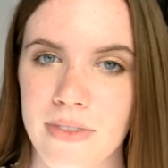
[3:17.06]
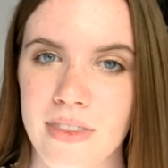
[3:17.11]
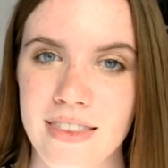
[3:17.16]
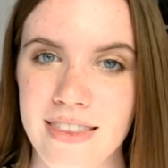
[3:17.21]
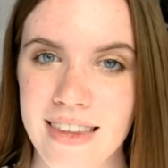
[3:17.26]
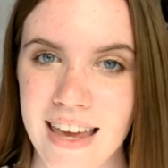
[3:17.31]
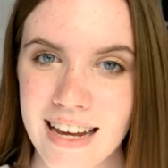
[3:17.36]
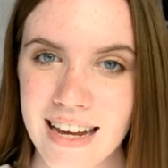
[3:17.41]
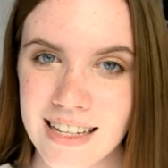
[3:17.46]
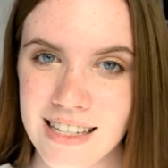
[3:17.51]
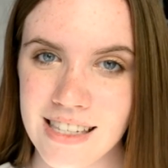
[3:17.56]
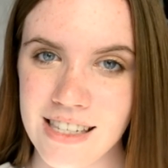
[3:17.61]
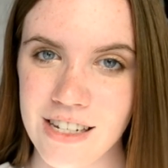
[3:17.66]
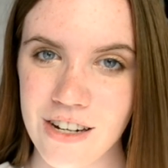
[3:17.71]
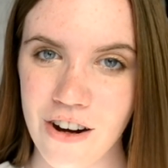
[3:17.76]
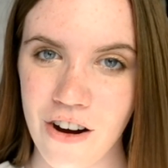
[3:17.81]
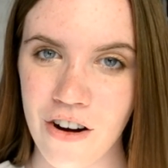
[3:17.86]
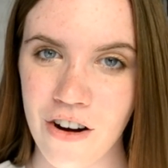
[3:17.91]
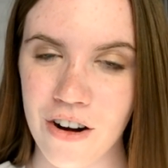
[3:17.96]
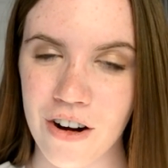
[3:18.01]
Next
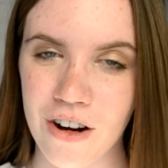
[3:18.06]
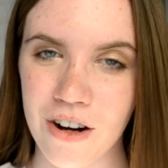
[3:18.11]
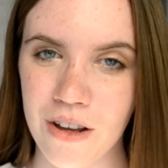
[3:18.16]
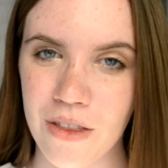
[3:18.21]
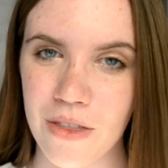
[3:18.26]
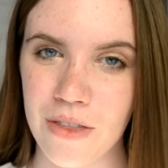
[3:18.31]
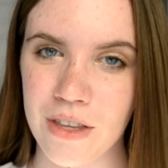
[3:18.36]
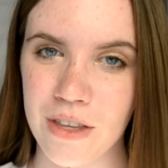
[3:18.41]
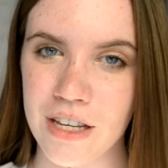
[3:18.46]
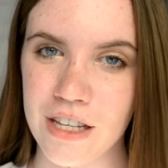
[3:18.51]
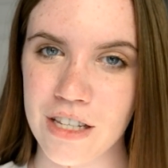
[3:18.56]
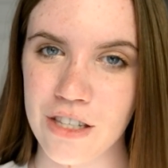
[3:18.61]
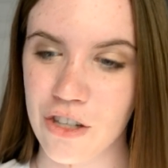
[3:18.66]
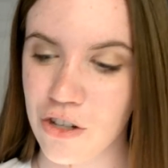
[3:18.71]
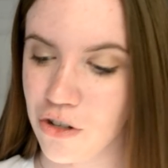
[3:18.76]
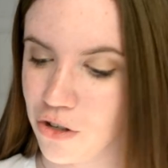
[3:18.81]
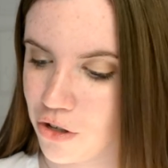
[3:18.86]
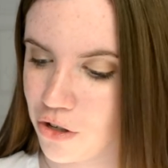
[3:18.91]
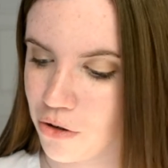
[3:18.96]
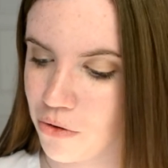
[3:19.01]
are these
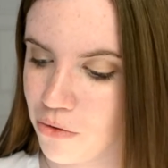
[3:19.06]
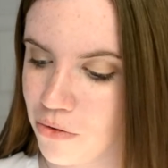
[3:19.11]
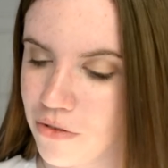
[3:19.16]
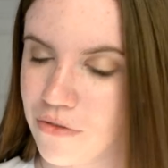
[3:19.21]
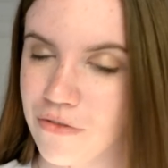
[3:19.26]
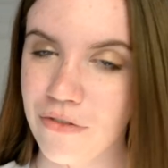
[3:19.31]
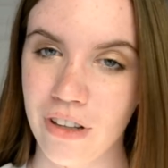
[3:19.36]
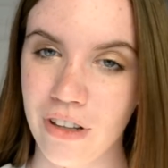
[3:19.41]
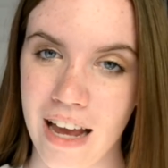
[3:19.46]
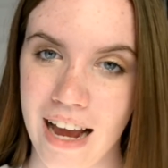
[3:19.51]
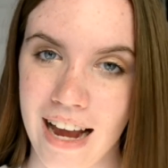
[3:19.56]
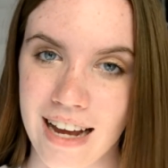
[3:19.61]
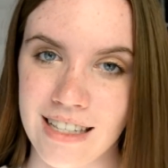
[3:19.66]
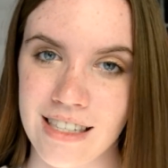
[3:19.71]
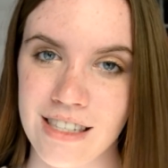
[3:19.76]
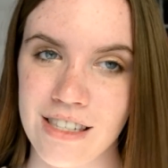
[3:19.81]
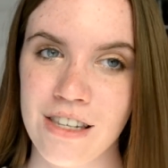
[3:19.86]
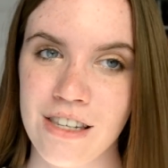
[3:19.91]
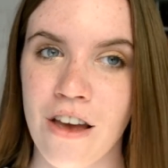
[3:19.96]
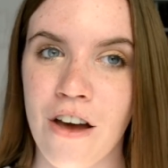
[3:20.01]
nude
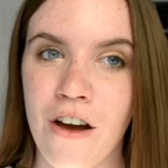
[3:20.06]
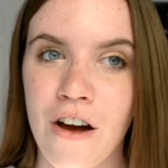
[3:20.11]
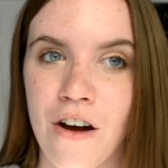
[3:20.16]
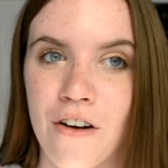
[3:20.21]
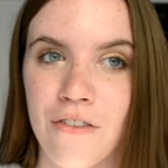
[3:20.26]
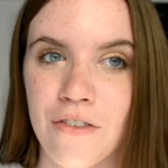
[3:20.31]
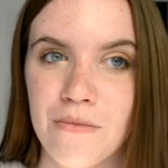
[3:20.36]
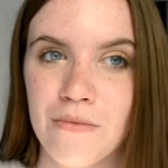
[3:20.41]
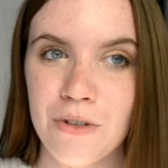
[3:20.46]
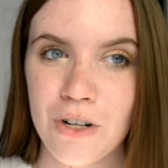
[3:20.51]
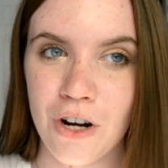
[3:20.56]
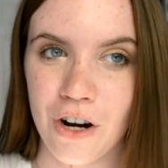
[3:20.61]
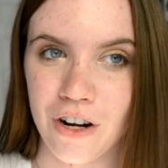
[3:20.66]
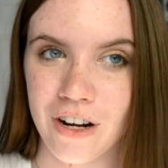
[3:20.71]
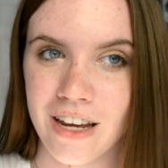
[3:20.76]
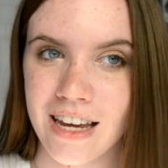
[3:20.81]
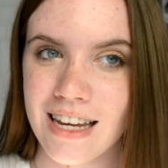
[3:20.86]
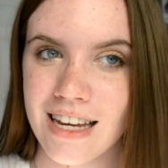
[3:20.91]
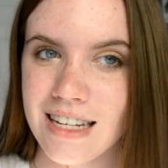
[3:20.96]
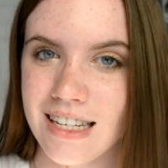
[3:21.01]
flats from
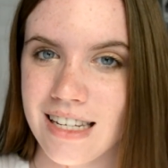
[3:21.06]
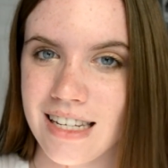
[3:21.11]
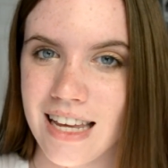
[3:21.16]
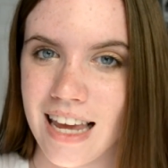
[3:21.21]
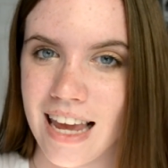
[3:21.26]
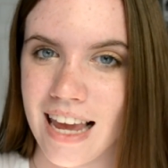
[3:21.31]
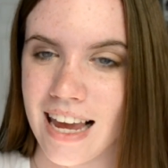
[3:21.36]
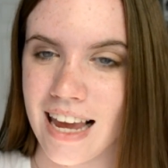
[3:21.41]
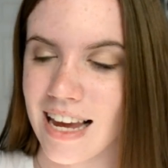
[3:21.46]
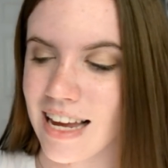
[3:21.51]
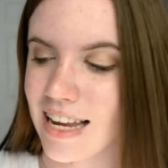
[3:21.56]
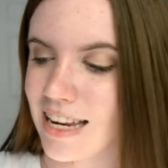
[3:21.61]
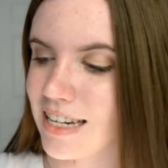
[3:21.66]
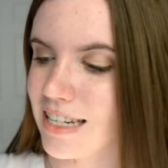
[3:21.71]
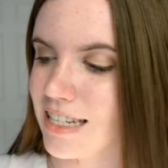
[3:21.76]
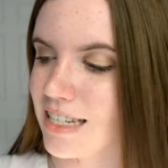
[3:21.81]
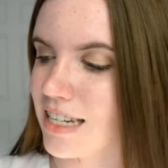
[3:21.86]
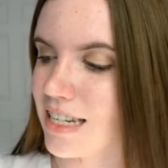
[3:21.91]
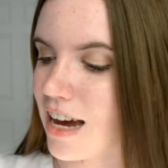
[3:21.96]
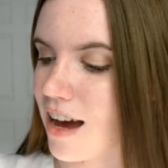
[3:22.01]
Target
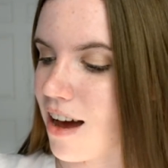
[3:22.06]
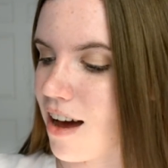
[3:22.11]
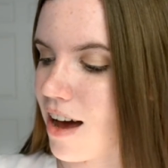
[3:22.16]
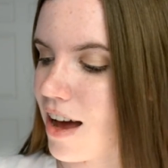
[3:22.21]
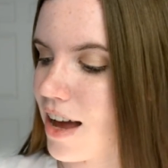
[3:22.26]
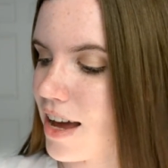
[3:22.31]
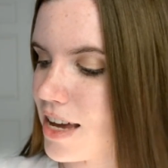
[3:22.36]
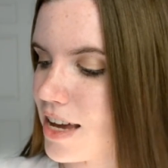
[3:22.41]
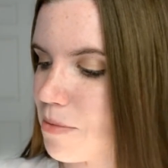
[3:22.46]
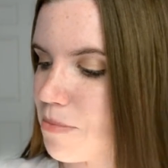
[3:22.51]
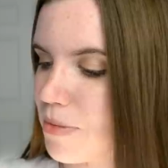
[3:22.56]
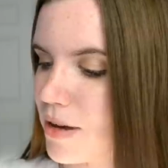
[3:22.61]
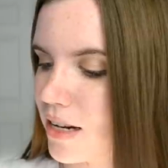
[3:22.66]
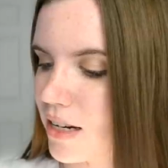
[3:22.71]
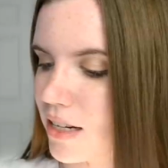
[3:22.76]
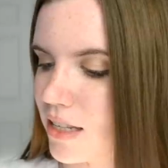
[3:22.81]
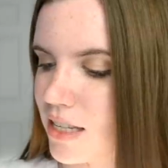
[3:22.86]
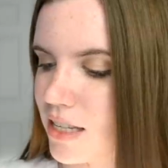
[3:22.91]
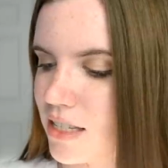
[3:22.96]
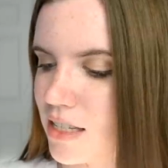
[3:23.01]
and I
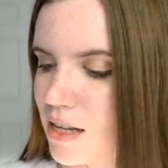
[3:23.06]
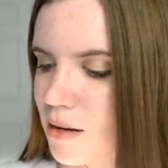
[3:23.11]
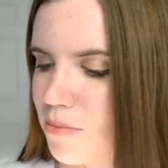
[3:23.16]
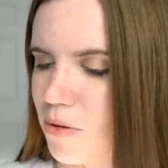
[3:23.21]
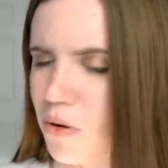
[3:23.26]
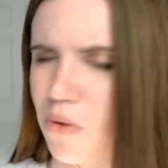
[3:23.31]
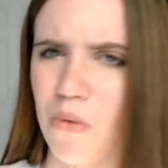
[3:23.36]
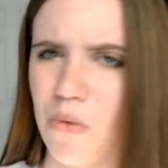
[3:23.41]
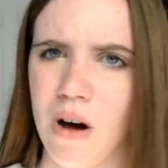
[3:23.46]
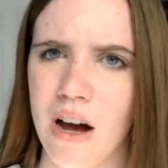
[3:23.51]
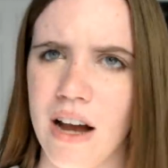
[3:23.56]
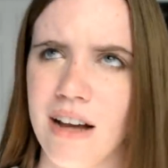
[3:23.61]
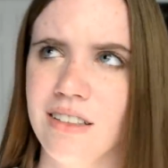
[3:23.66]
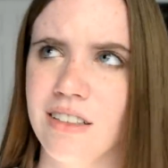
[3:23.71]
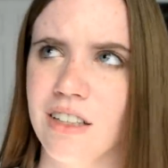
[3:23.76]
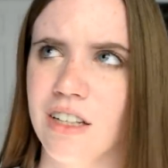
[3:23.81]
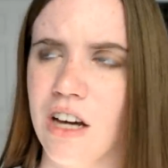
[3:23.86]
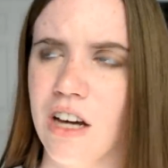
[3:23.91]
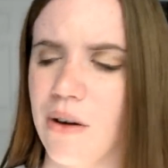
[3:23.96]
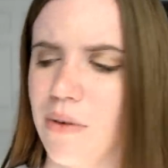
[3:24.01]
picked these up a
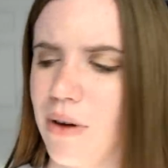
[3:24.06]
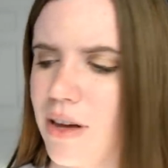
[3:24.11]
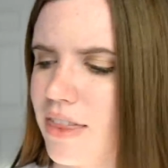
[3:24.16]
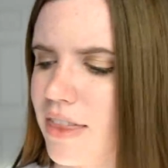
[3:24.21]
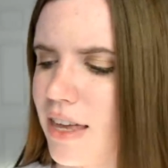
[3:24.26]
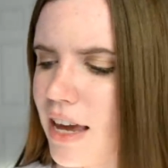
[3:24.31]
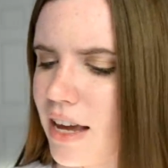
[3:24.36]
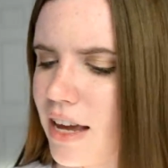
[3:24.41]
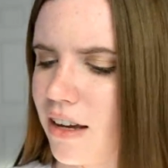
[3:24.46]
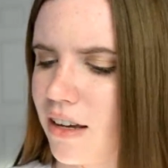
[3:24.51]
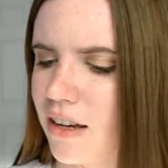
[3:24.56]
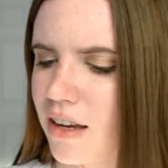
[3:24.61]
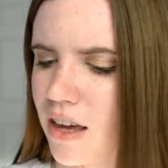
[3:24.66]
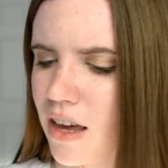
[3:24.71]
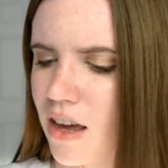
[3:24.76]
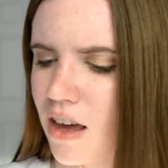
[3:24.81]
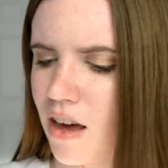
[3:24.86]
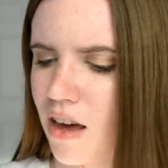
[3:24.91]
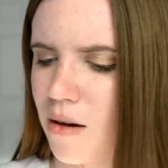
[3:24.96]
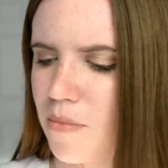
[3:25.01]
while ago I think
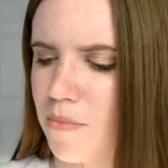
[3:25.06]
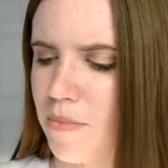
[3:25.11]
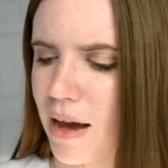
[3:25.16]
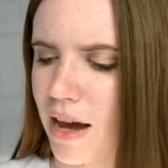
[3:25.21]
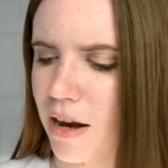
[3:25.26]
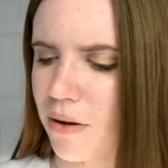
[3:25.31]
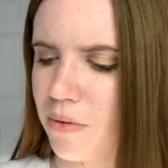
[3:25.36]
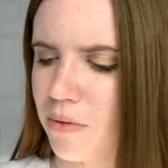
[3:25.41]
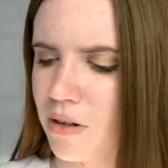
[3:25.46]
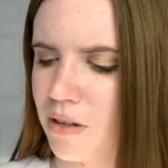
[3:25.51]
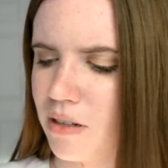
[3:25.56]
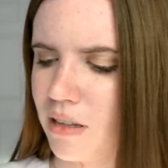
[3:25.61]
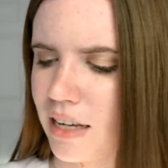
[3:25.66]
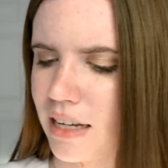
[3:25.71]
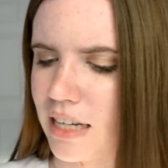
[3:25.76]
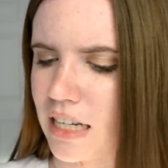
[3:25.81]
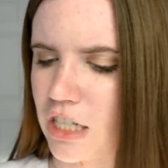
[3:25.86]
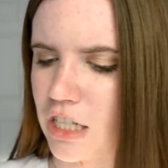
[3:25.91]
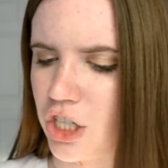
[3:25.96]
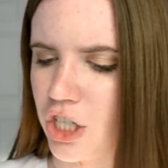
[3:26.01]
back when
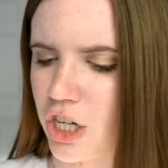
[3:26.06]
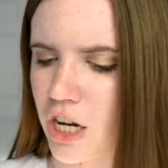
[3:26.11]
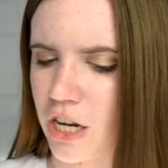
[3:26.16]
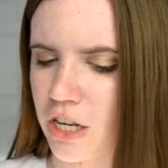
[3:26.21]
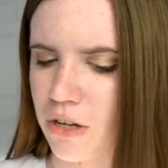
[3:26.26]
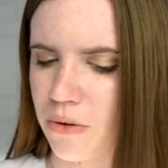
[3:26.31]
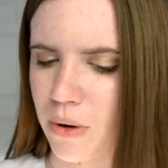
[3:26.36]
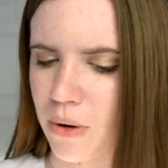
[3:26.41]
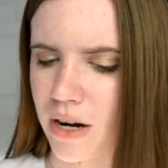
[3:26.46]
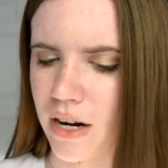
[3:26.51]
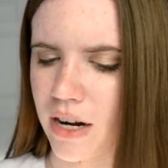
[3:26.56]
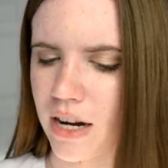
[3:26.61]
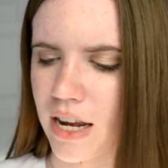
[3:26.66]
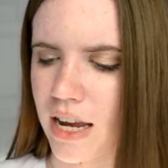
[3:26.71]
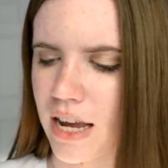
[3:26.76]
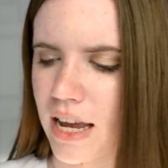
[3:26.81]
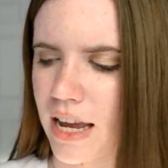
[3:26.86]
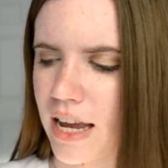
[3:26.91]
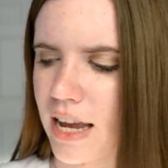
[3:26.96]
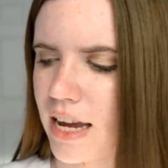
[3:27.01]
like in
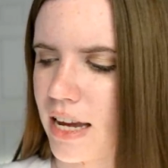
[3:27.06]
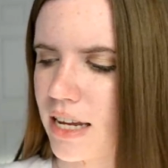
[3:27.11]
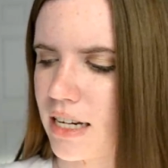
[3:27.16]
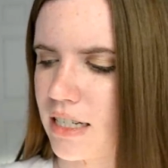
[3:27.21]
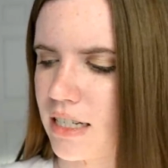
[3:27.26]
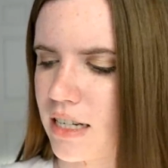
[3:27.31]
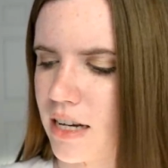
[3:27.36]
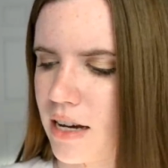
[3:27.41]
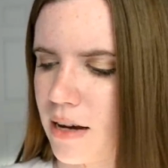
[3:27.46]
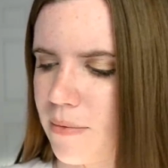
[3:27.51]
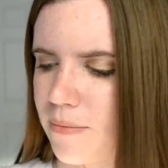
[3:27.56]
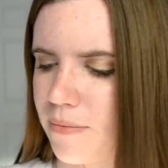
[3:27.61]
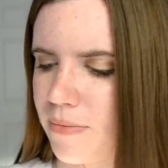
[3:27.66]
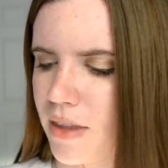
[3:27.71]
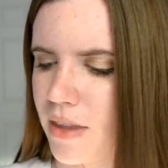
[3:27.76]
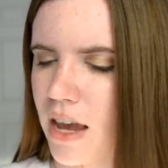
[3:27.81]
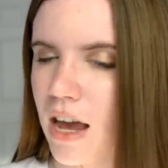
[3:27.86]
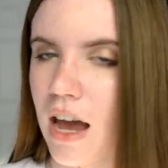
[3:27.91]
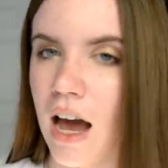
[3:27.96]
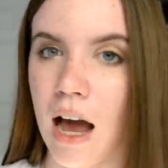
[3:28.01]
January and um,
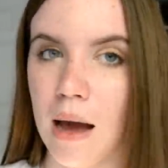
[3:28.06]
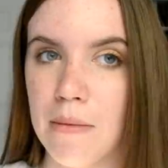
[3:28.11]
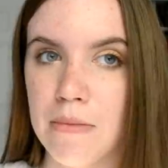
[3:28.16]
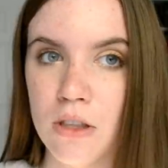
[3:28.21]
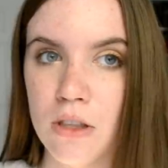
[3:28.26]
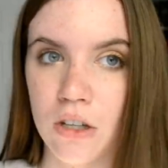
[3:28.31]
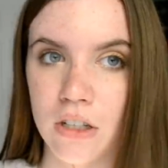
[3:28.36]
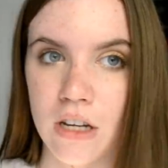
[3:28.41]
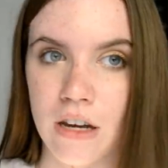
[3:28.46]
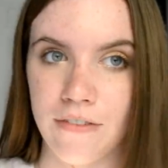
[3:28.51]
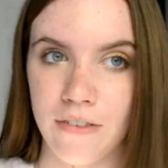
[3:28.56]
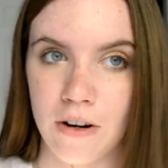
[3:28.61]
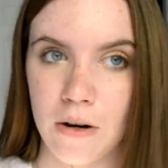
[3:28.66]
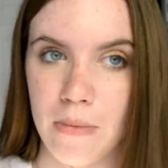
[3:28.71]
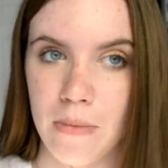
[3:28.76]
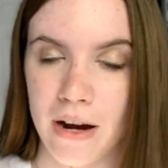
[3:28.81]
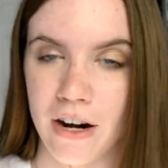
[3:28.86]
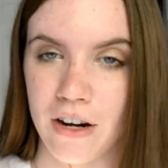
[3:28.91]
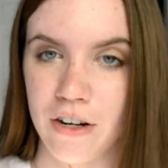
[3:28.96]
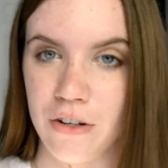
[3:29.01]
I've been looking for a
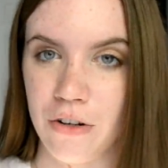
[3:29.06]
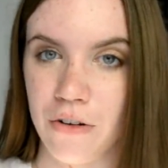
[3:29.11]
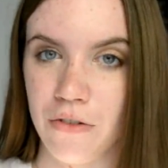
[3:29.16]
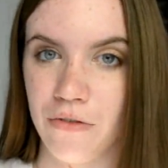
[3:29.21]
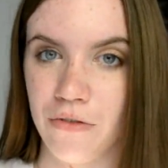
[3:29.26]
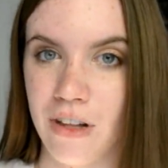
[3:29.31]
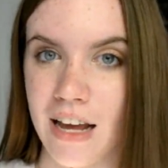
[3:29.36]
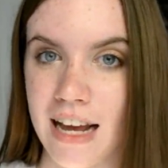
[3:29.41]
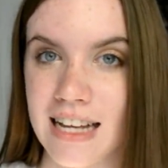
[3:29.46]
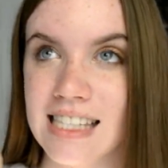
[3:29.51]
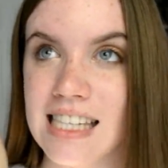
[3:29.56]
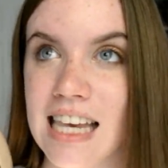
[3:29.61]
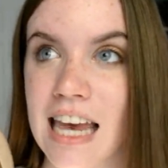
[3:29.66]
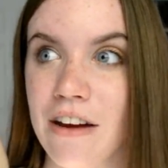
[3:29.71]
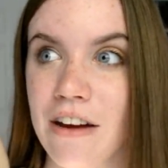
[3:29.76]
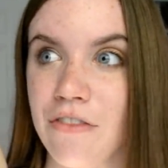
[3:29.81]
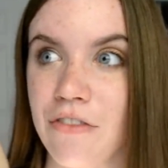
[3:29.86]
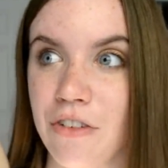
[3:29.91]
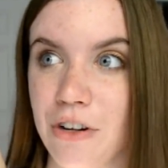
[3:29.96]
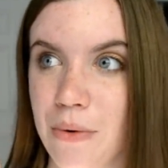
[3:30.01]
pair of nude flats
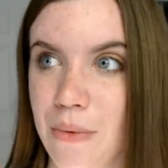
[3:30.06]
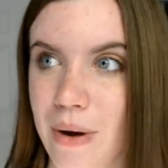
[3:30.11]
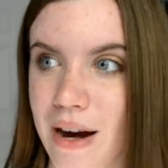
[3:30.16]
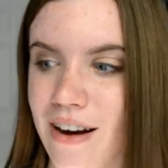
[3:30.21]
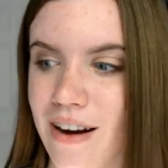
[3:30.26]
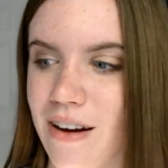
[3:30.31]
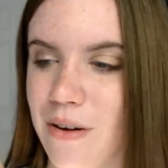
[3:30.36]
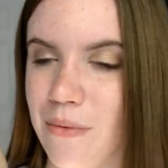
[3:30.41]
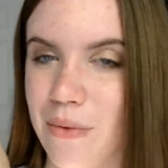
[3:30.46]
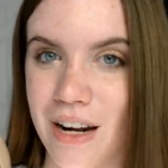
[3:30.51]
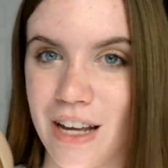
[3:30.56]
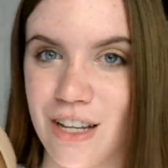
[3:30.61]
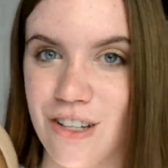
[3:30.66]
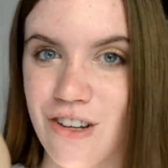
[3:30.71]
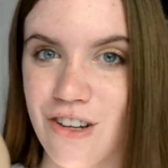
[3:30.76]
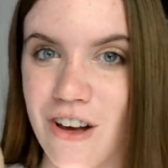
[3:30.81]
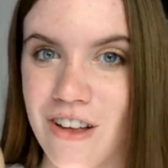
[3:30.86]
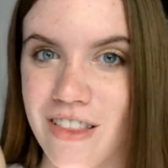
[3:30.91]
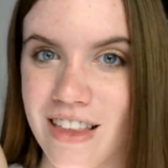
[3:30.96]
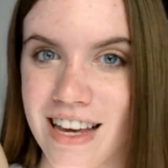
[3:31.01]
everywhere and when I
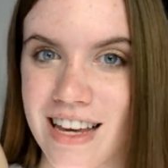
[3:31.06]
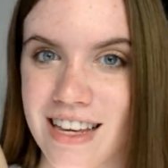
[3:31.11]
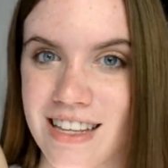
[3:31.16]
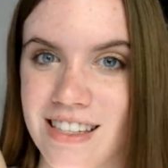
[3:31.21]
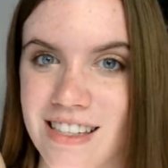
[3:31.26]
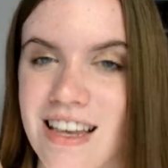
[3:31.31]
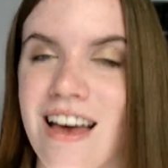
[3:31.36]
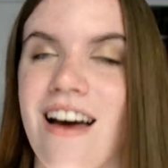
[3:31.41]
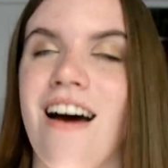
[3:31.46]
saw these